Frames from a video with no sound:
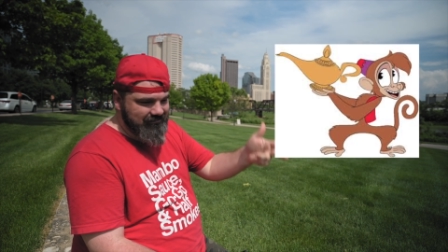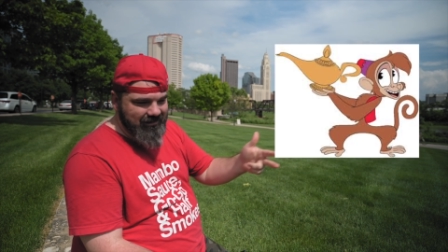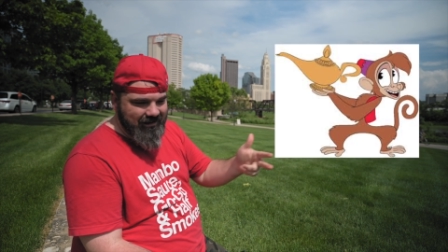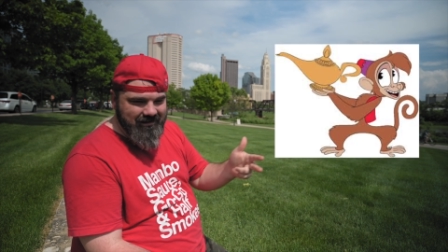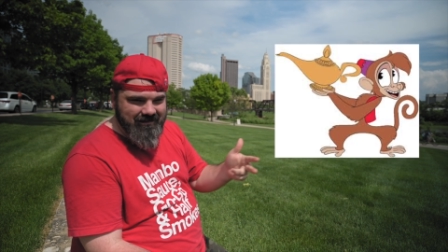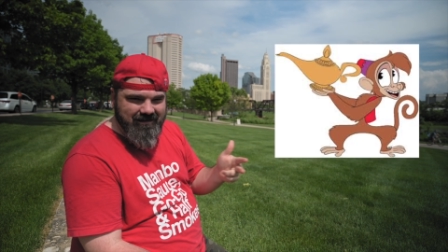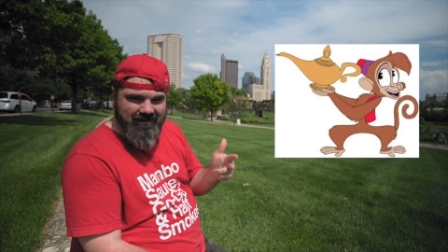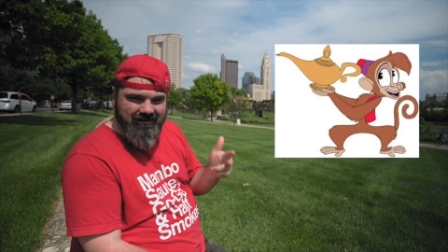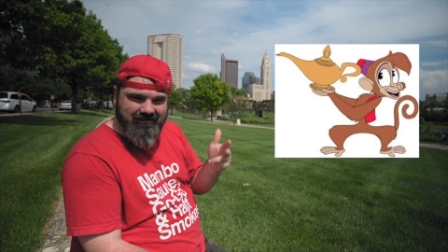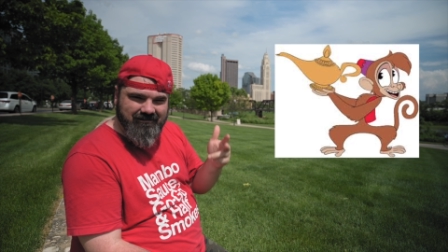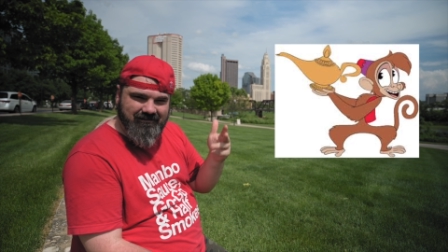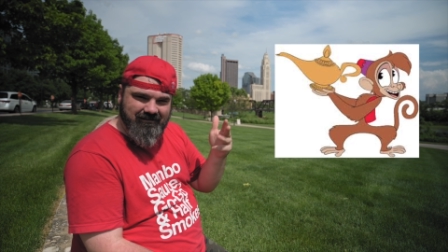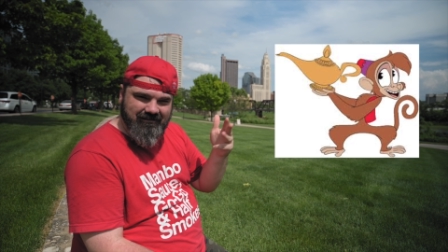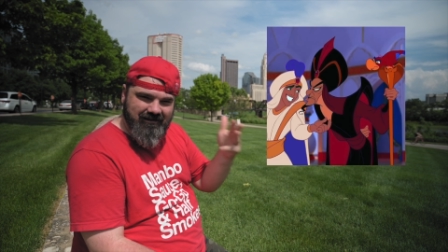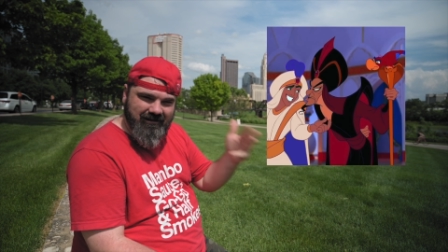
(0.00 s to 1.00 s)

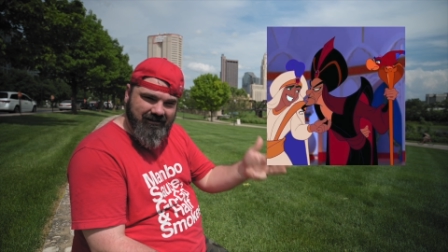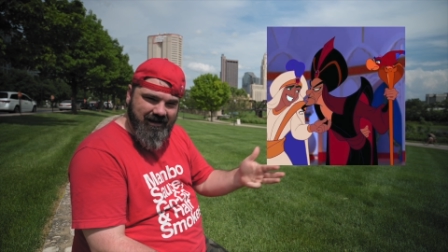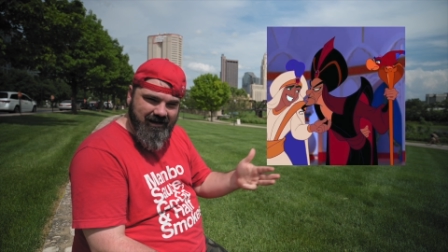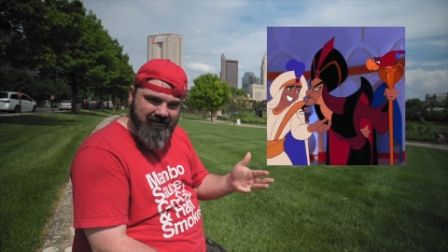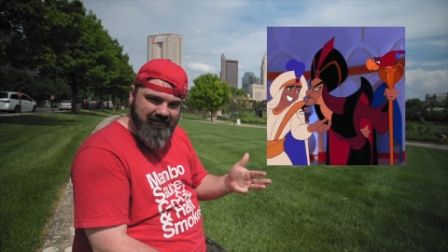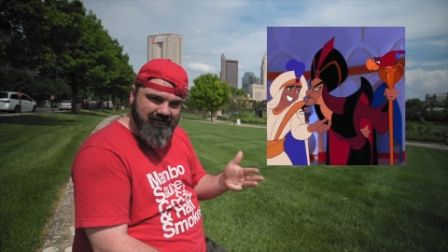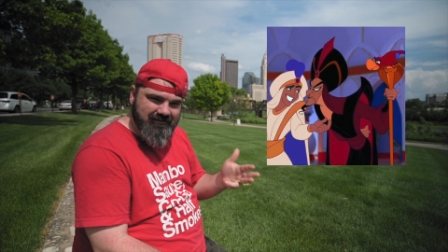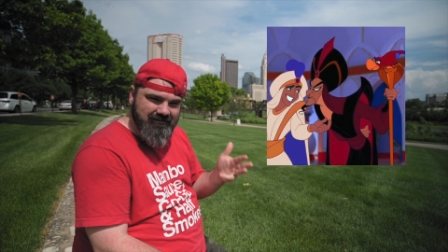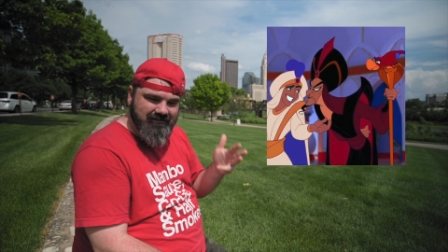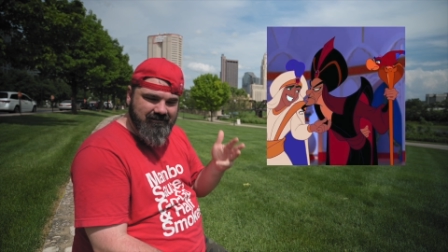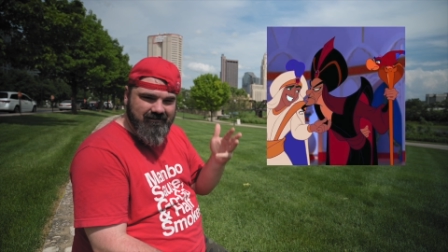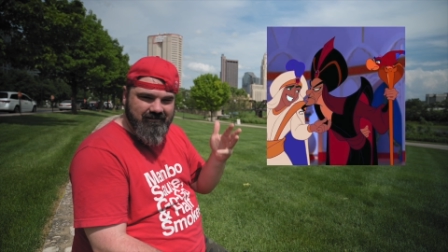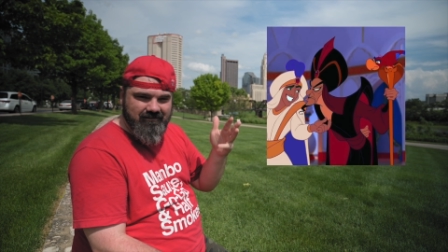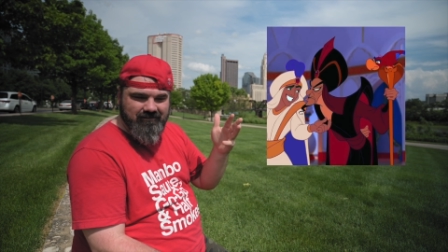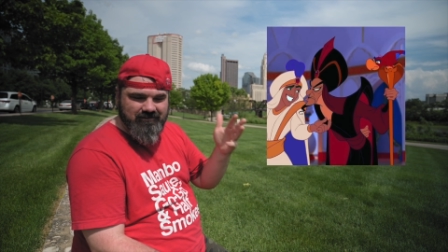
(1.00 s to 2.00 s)
sidekicks, Aladdin,
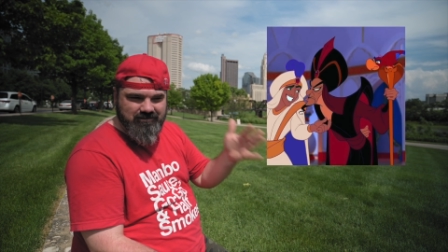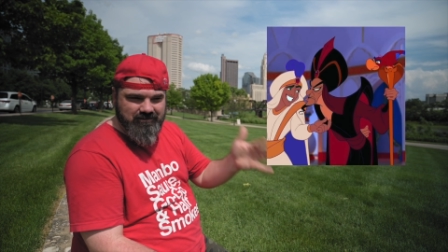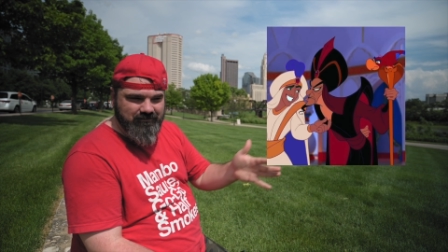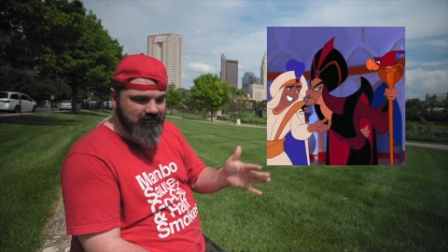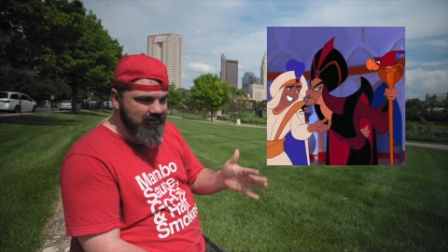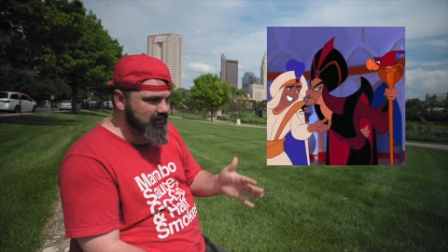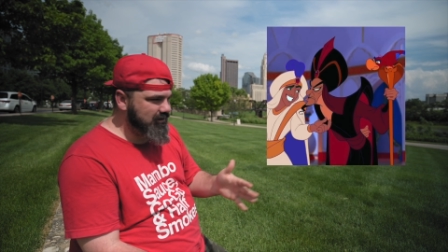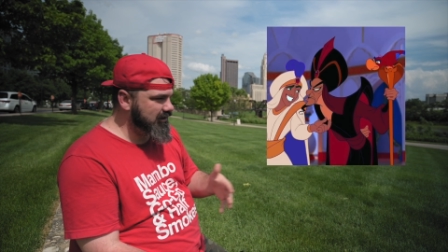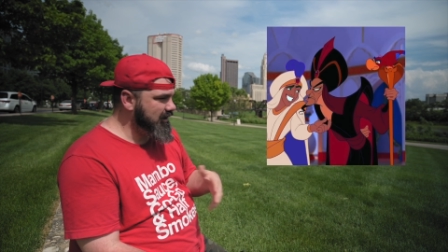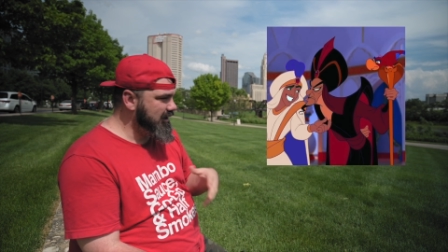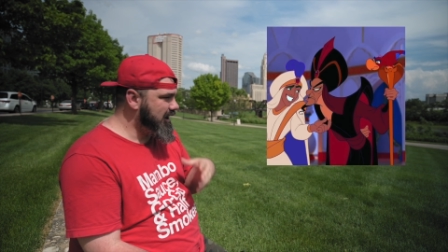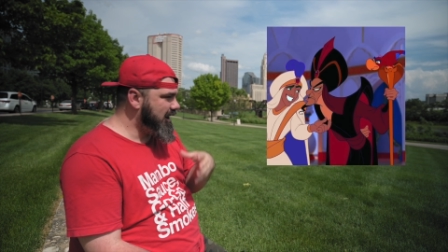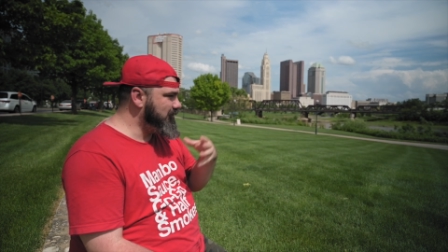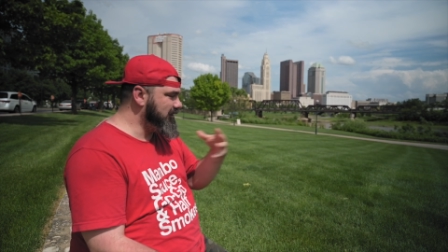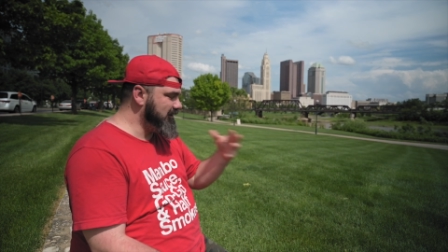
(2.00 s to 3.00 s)
Jafar.
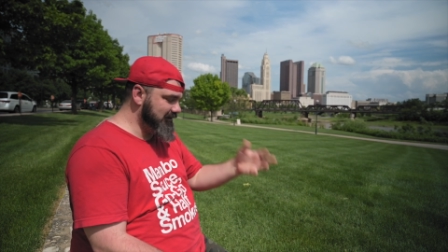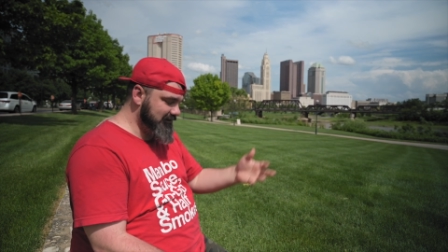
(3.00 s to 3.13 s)
I wanted